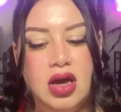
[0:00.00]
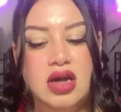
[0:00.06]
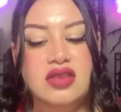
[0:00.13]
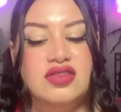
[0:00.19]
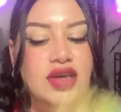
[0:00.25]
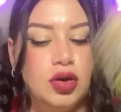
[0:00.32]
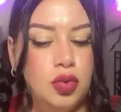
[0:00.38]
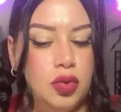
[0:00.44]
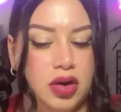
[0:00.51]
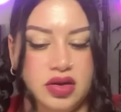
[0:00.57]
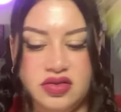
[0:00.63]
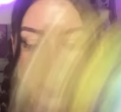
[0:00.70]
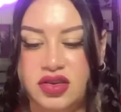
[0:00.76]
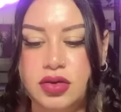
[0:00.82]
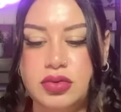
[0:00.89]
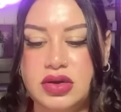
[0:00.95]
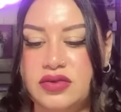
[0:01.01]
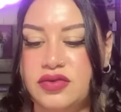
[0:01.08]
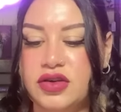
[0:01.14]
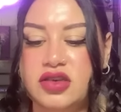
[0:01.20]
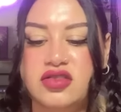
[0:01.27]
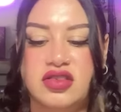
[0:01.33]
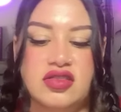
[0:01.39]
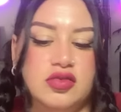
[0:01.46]
Ten of Wands in the
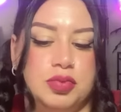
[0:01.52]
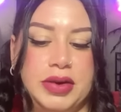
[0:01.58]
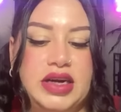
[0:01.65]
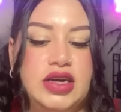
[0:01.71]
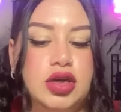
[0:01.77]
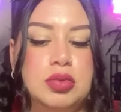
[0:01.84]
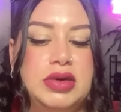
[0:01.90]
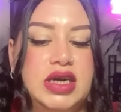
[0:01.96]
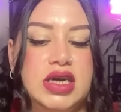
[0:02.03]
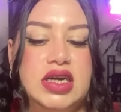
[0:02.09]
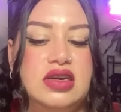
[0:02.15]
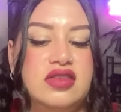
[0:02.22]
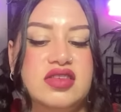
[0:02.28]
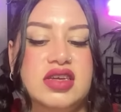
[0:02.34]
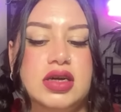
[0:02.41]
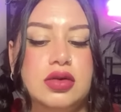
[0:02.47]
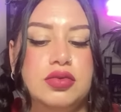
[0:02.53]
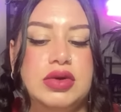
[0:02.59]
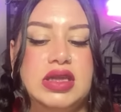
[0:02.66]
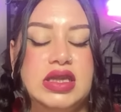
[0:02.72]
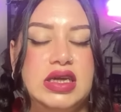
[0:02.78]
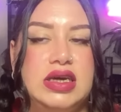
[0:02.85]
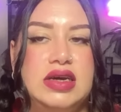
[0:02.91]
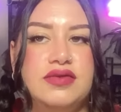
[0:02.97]
reverse. This brand new beginning is going to
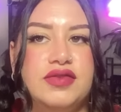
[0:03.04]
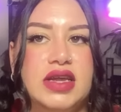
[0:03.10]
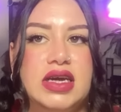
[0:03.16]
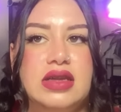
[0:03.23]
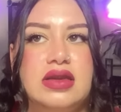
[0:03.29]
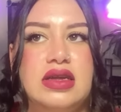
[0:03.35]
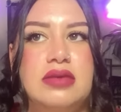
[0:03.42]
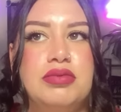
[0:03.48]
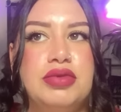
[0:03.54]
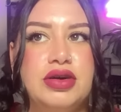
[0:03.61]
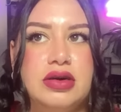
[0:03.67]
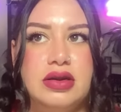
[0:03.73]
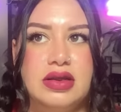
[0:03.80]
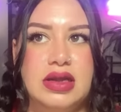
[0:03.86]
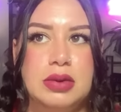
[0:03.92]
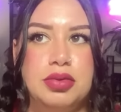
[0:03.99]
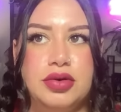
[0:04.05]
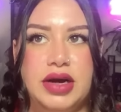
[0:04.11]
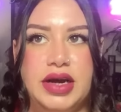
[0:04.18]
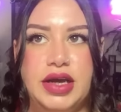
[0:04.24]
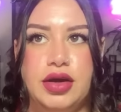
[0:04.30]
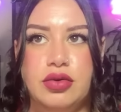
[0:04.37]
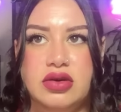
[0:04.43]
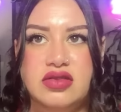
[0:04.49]
relieve, like
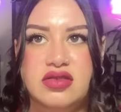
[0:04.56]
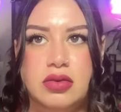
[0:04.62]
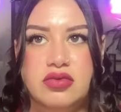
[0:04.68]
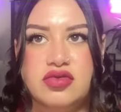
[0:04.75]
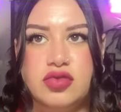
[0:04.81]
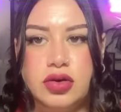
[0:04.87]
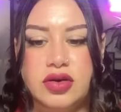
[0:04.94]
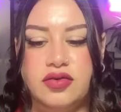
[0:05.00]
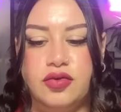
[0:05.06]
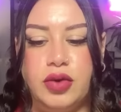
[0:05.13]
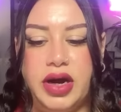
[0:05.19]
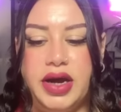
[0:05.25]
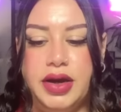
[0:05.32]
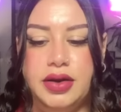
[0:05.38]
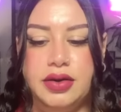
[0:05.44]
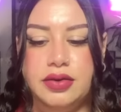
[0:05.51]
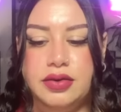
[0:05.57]
liberate you in some sort of way.